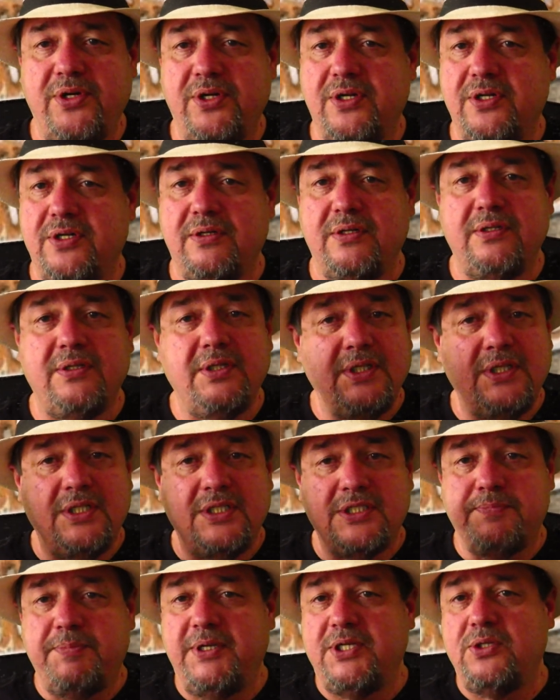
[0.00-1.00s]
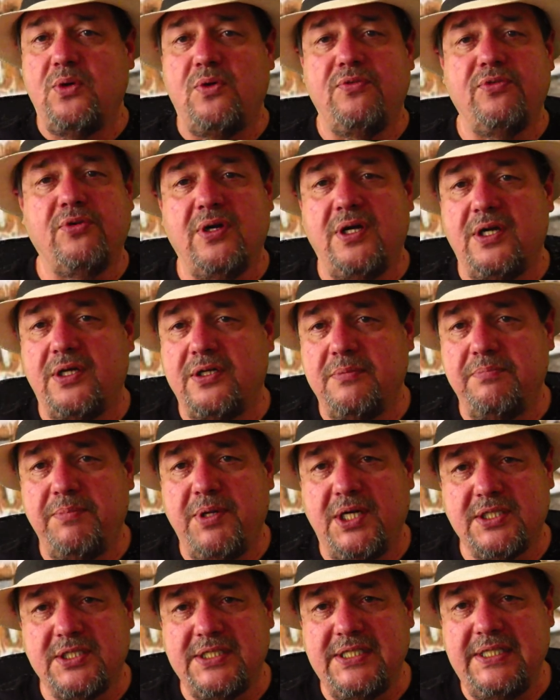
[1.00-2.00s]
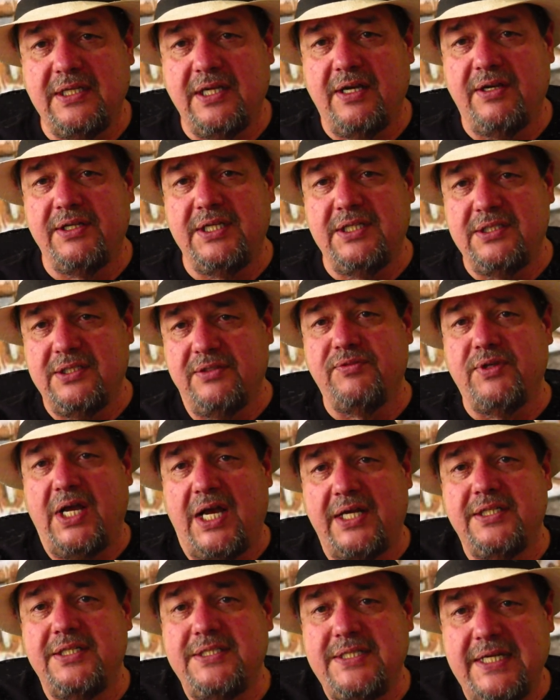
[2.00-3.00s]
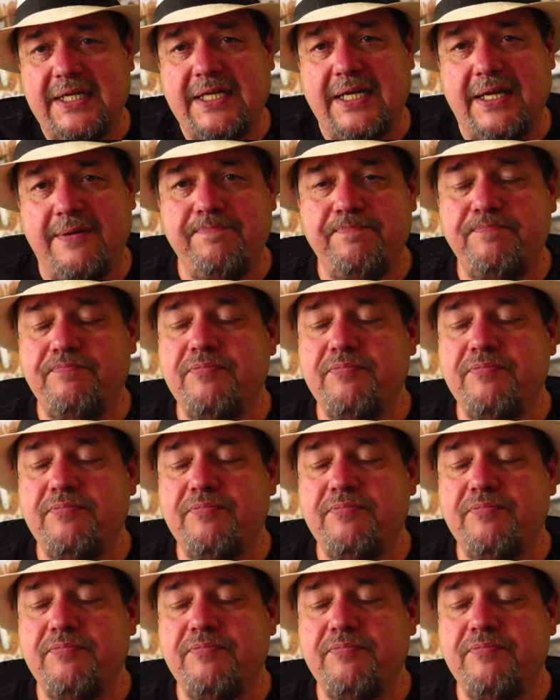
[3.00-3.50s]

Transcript: you're gonna spend over a hundred bucks on the ticket.